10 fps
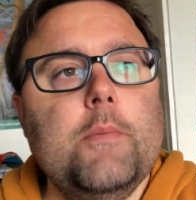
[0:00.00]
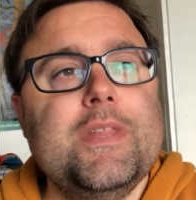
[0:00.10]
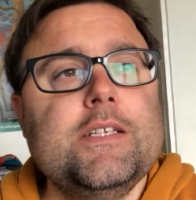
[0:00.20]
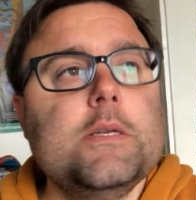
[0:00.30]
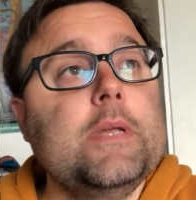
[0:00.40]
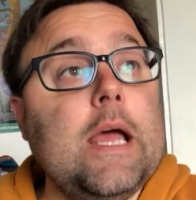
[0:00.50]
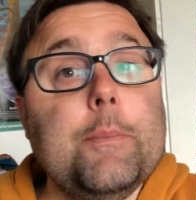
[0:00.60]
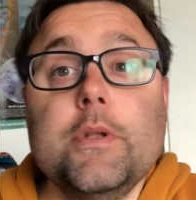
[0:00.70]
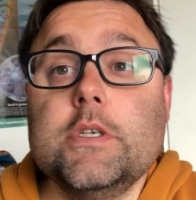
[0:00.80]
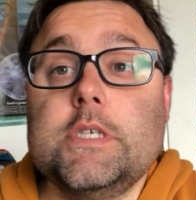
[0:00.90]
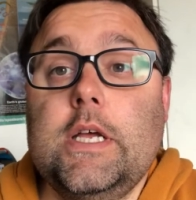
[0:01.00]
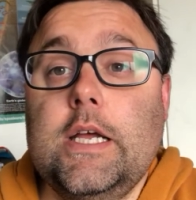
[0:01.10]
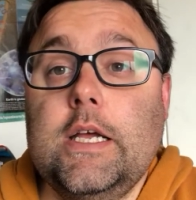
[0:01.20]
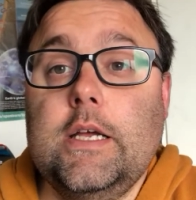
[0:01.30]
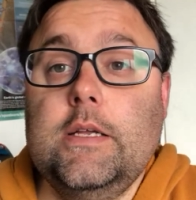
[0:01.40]
But then something happened
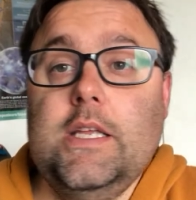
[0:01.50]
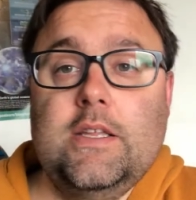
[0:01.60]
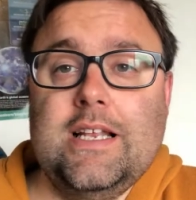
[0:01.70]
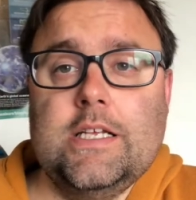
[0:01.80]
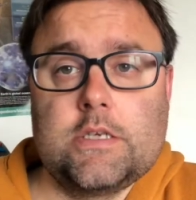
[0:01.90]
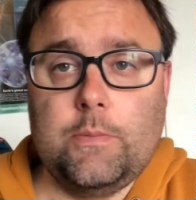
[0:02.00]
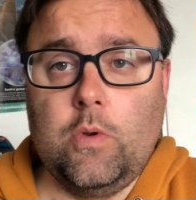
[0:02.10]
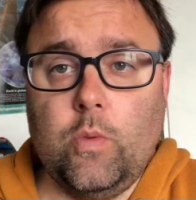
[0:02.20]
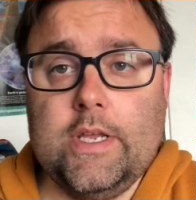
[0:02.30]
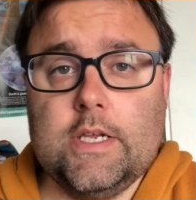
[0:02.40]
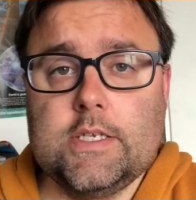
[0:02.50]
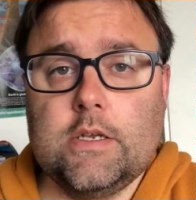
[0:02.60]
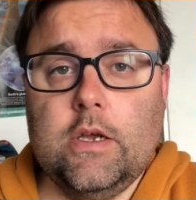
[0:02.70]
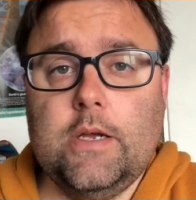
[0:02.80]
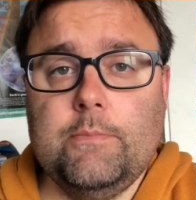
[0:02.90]
uh, in the last couple of
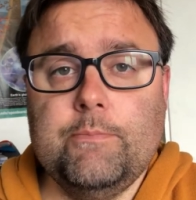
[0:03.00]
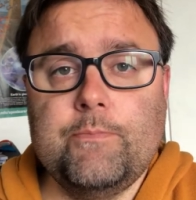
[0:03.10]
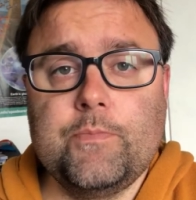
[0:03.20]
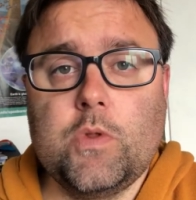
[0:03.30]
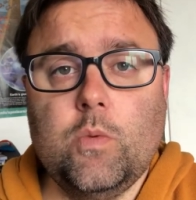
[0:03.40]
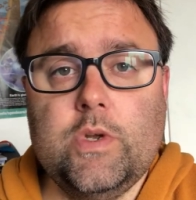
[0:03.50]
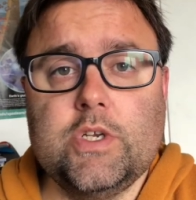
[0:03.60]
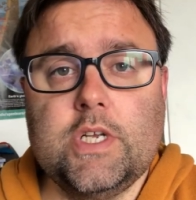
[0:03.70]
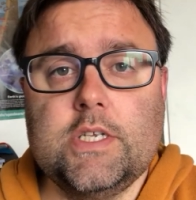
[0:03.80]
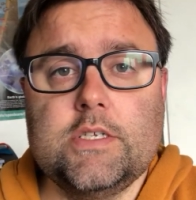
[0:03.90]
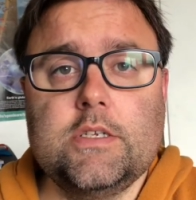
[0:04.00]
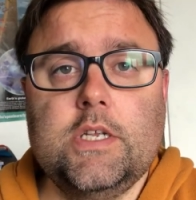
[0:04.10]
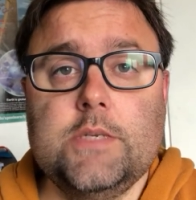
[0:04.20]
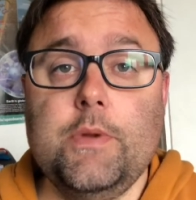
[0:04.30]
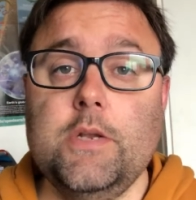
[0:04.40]
weeks, um, which has
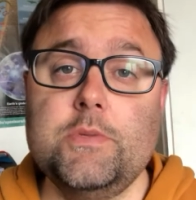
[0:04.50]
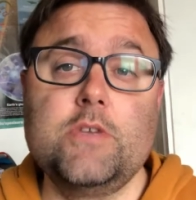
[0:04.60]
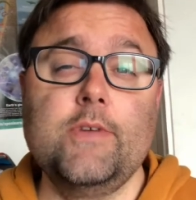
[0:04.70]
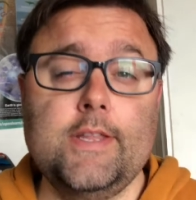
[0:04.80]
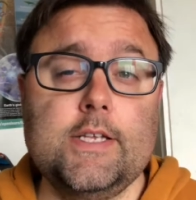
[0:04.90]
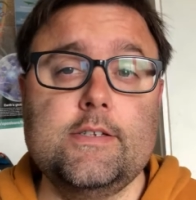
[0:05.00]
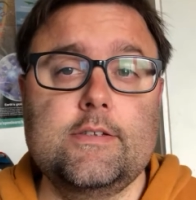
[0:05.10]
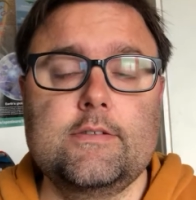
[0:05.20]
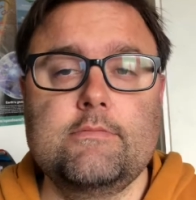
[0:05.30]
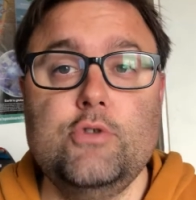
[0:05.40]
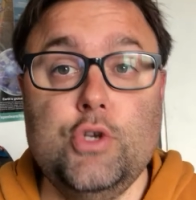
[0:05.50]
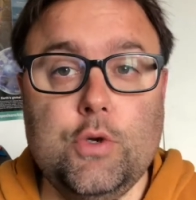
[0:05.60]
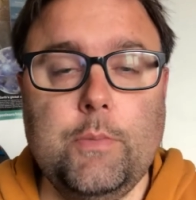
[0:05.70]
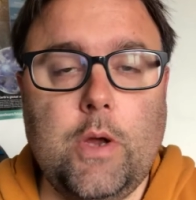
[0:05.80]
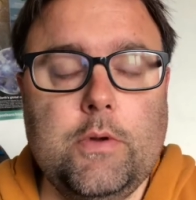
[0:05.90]
inspired me to write this
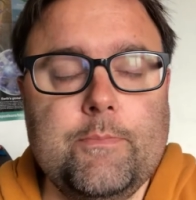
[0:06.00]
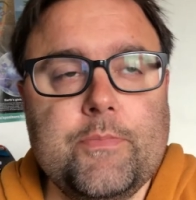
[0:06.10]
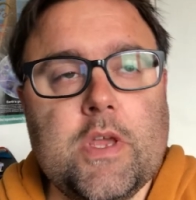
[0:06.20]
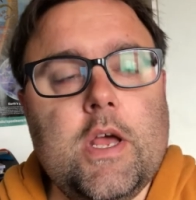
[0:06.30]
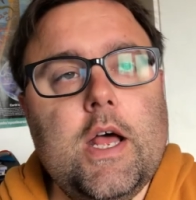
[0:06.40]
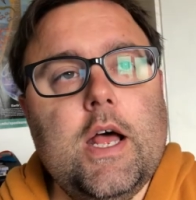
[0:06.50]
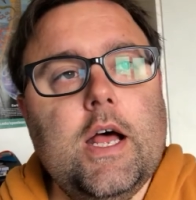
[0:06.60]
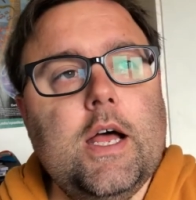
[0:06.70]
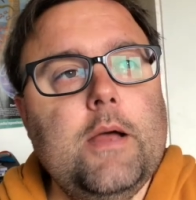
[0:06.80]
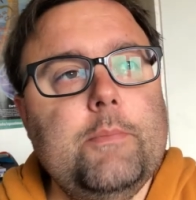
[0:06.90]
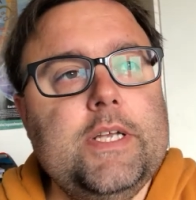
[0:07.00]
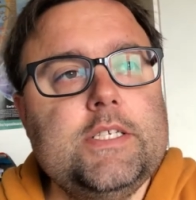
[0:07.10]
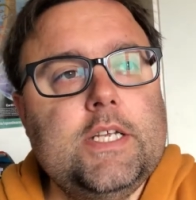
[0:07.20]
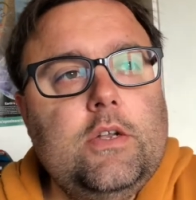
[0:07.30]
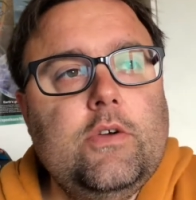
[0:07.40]
new poem. Uh,
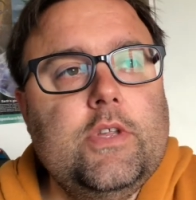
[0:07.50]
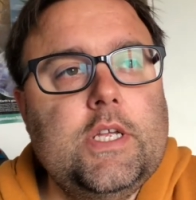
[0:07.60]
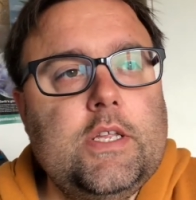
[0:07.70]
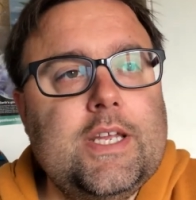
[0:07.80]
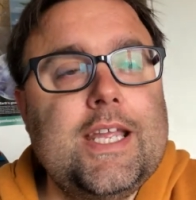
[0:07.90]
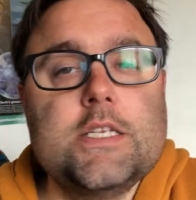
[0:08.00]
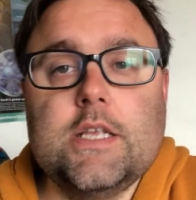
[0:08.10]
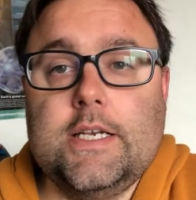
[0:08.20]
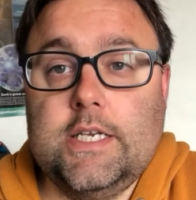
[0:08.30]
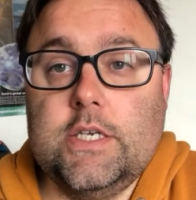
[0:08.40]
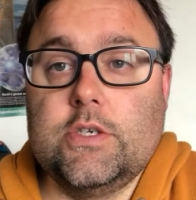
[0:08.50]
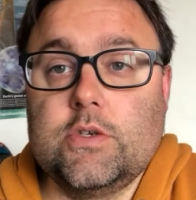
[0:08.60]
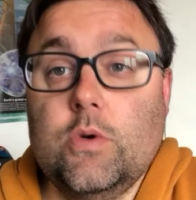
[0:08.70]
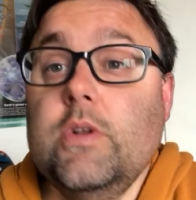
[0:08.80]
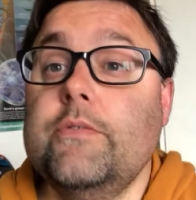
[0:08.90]
basically, a lot of the, the kids that I teach at
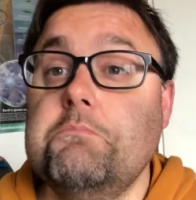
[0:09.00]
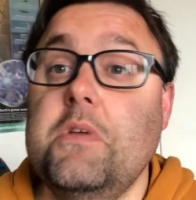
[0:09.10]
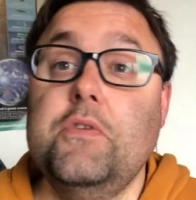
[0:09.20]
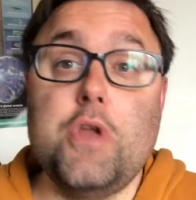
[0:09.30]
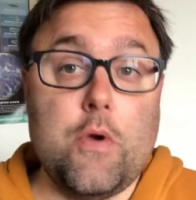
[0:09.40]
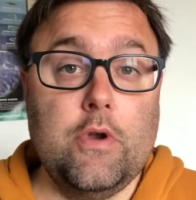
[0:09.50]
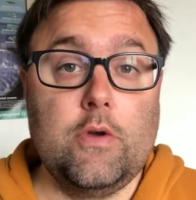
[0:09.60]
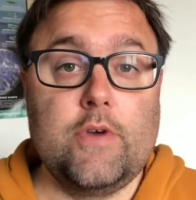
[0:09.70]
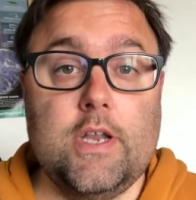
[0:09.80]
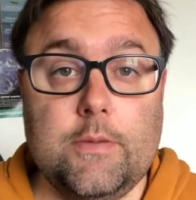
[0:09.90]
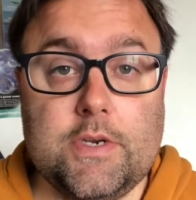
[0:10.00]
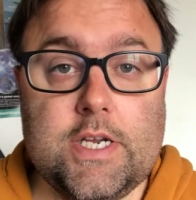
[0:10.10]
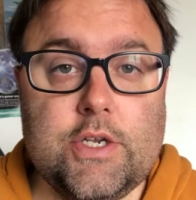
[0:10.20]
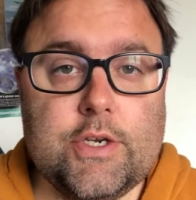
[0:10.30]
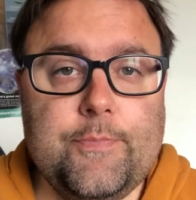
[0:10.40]
school, if, if you don't know already, I'm a
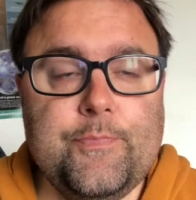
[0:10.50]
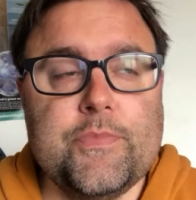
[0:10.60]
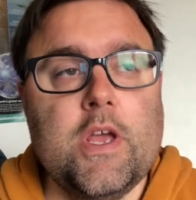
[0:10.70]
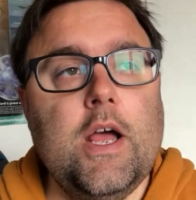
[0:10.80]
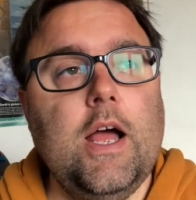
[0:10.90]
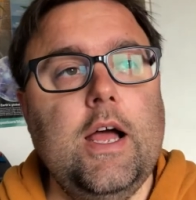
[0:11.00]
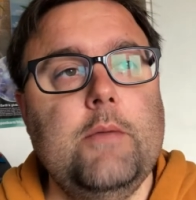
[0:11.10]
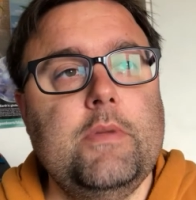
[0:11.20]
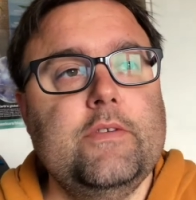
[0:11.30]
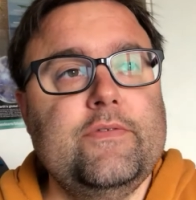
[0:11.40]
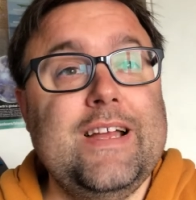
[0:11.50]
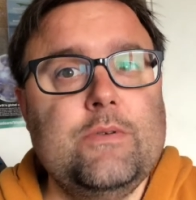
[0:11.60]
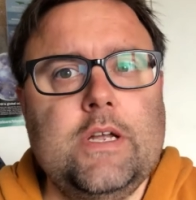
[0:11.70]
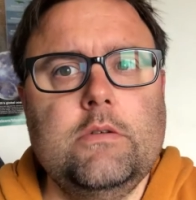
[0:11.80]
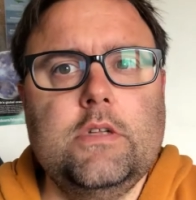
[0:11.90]
teacher, um, have
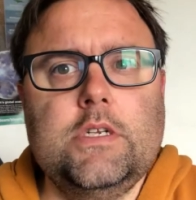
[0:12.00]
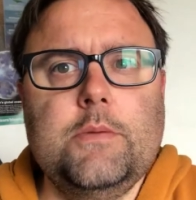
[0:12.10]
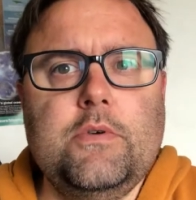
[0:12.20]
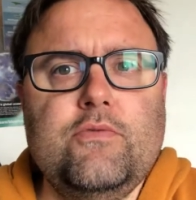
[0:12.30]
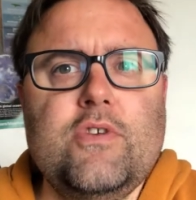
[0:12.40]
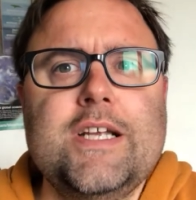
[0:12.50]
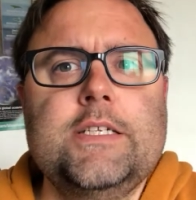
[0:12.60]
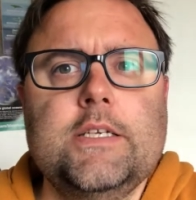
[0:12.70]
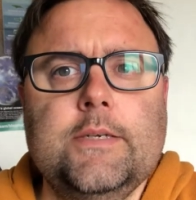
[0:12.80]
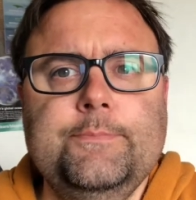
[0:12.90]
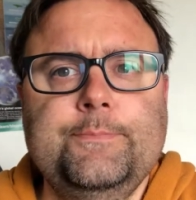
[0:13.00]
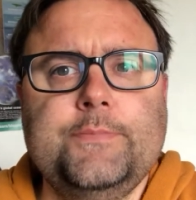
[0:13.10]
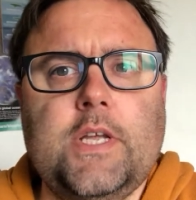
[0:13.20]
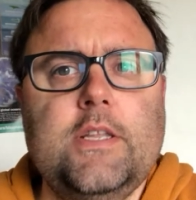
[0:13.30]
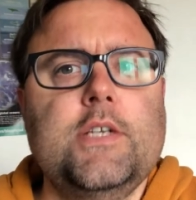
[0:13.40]
found out that I'm a writer
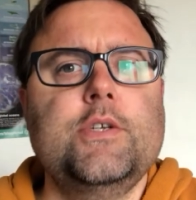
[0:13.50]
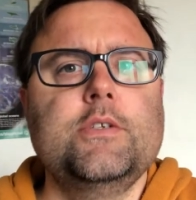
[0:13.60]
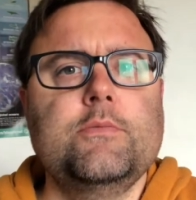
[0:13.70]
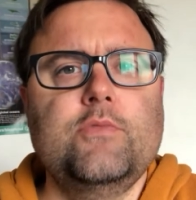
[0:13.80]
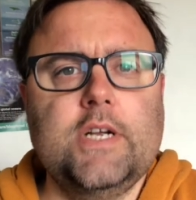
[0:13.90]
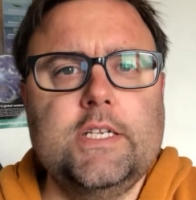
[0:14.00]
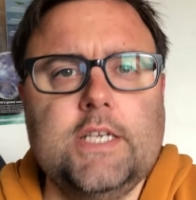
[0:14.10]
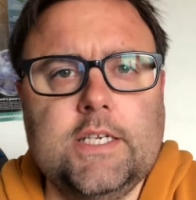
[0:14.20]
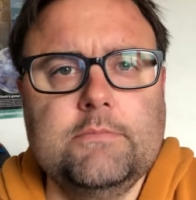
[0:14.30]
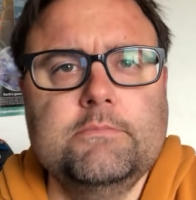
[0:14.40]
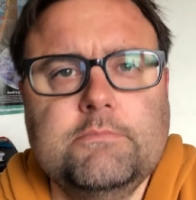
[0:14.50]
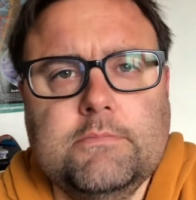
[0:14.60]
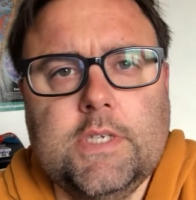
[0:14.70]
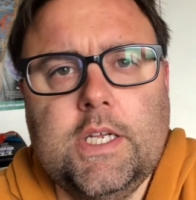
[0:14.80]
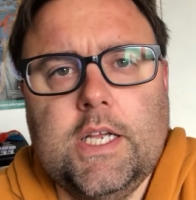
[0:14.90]
and I do some writing.
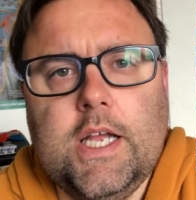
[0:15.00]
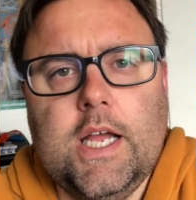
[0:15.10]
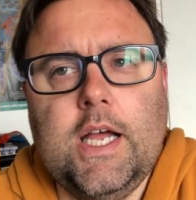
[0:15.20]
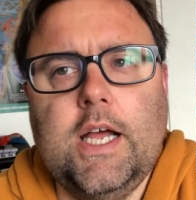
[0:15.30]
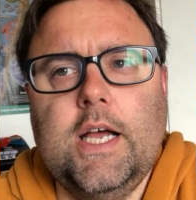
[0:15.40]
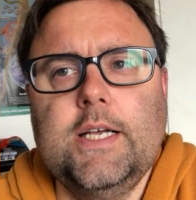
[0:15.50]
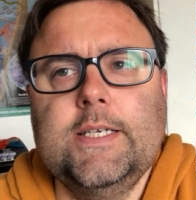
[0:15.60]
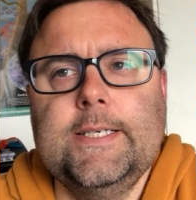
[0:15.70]
Uh,